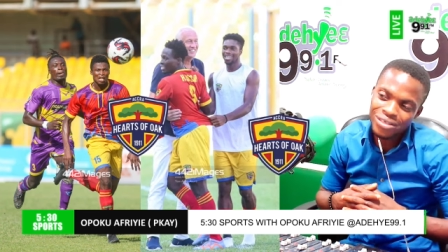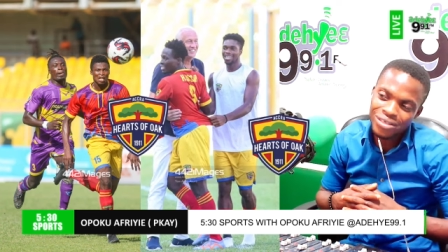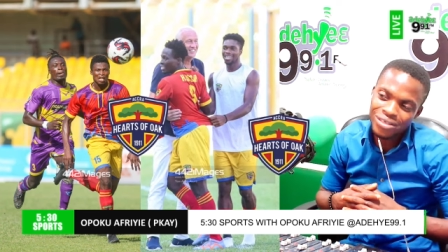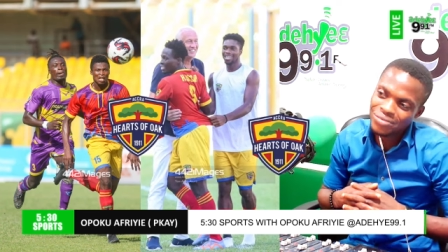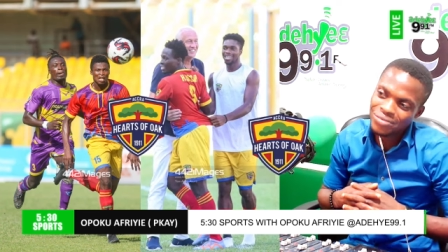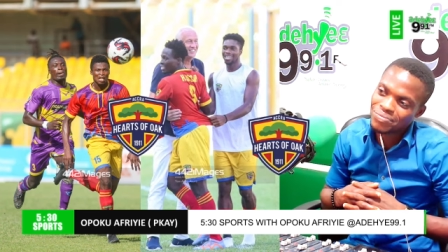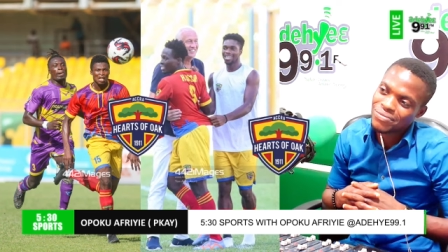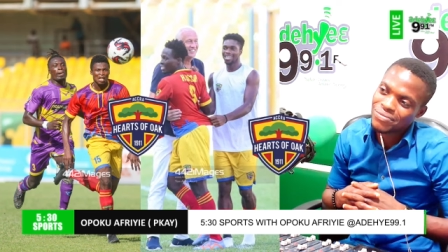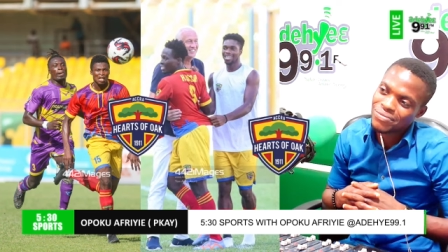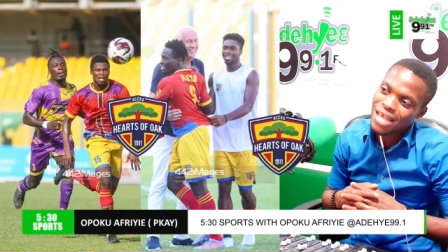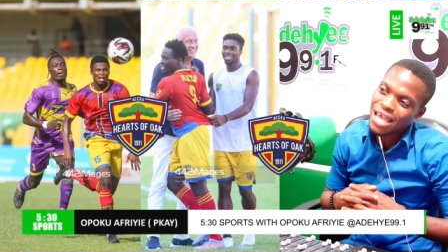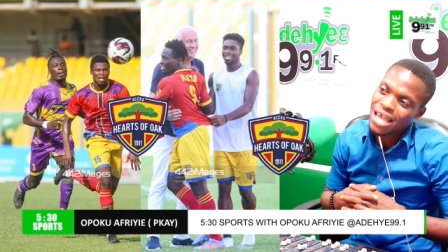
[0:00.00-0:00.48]

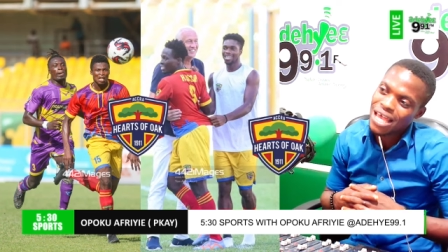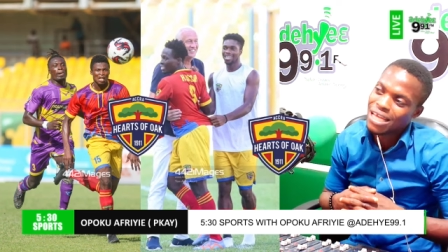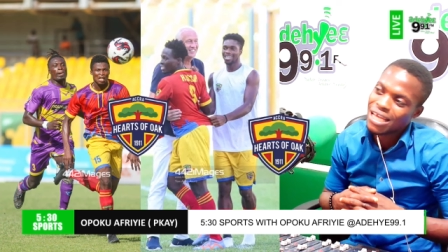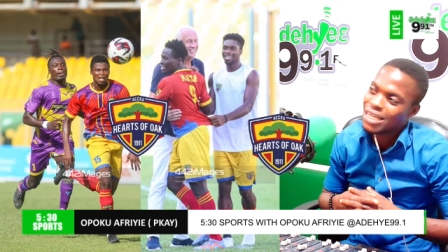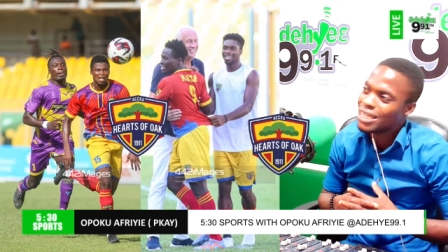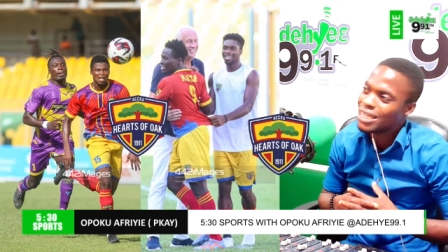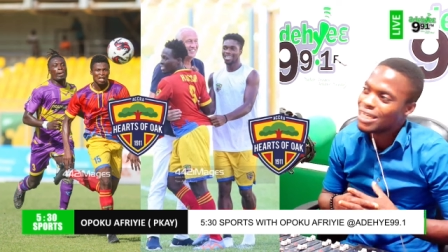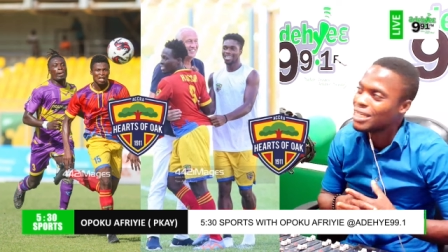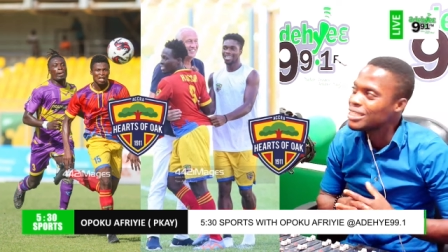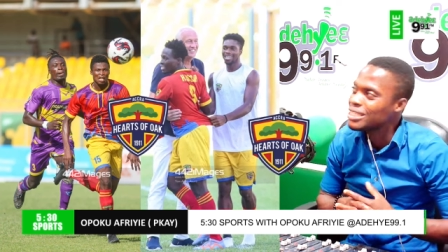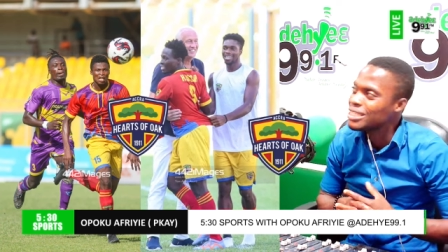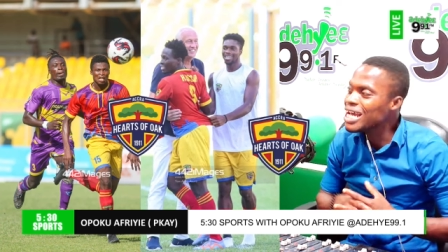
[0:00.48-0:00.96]
You
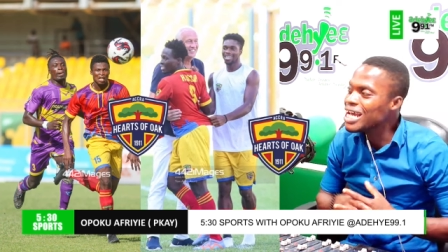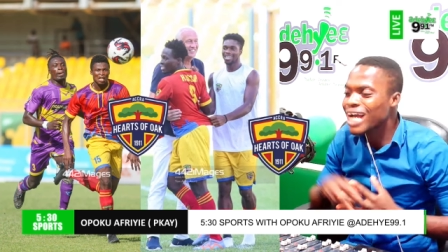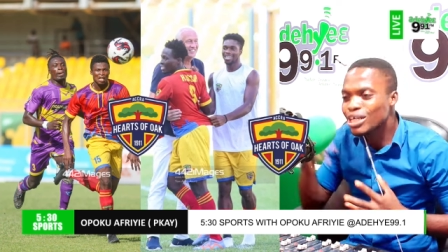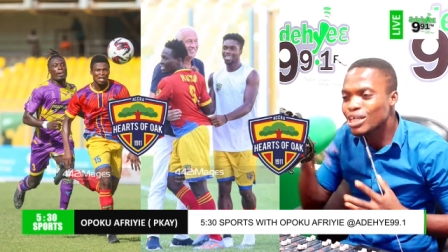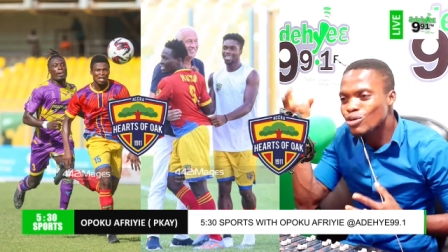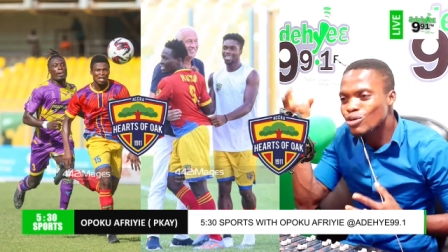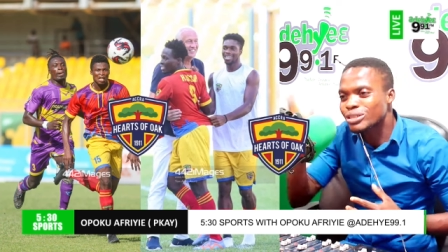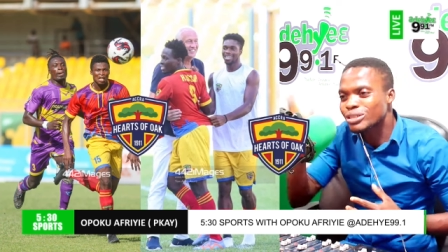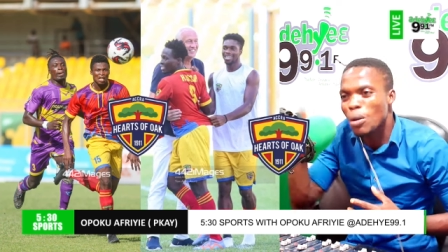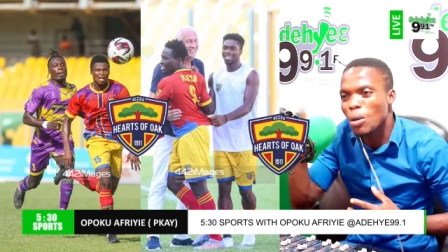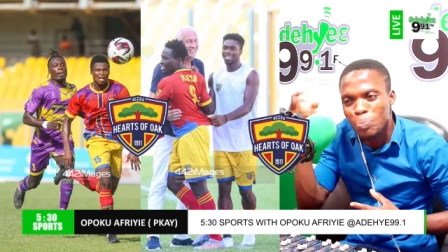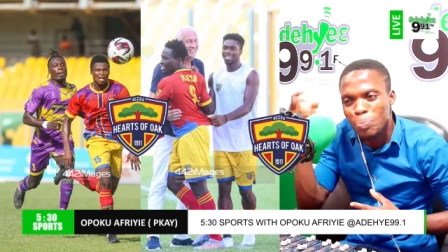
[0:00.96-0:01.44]
can't
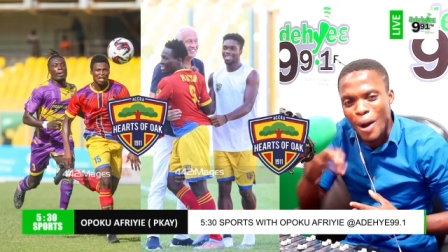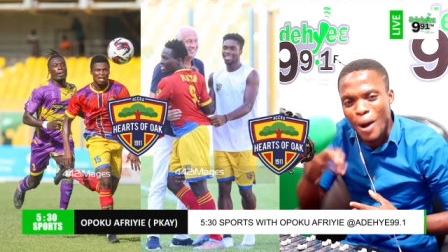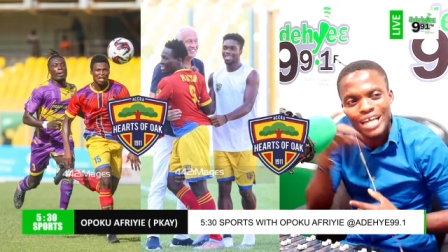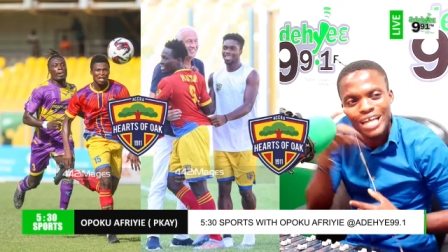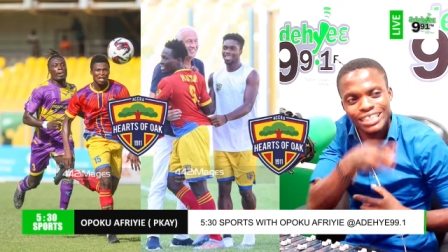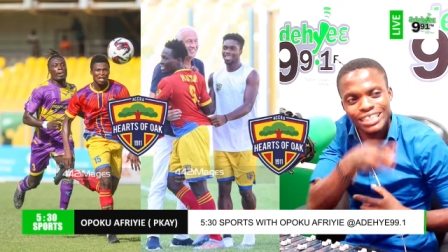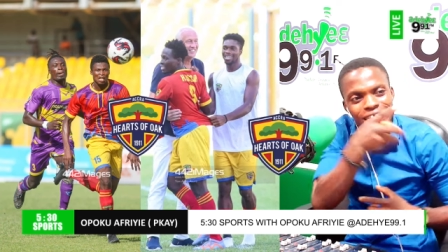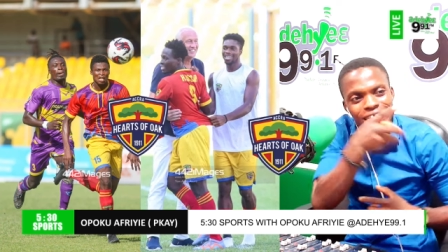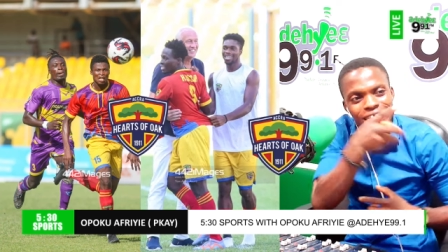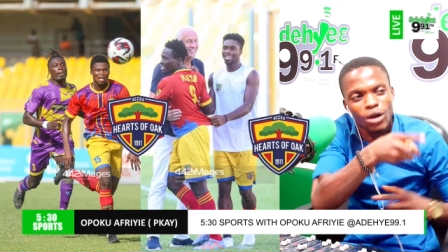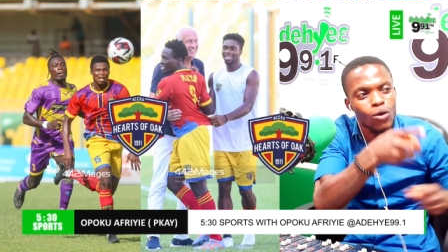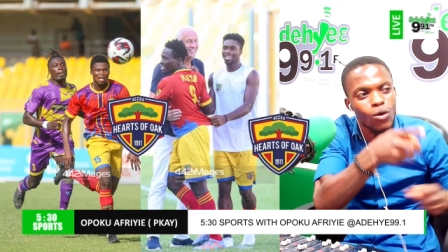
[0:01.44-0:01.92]
just a boy,
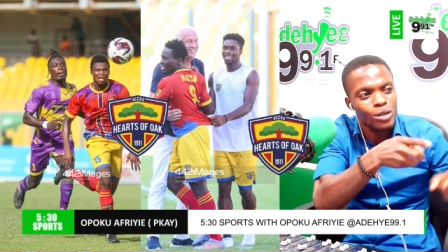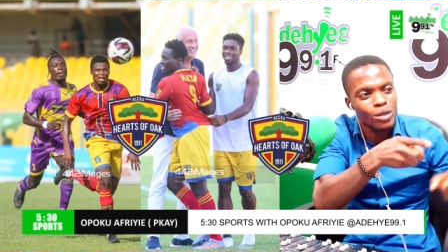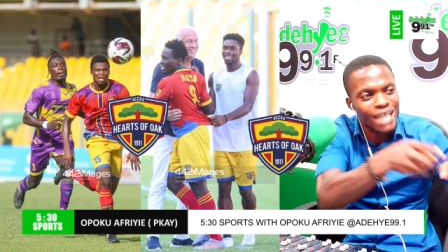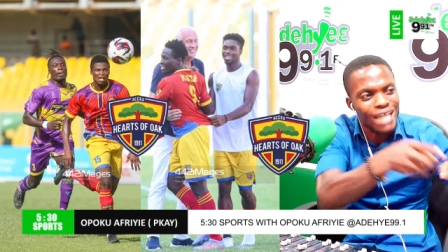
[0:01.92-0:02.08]
you know,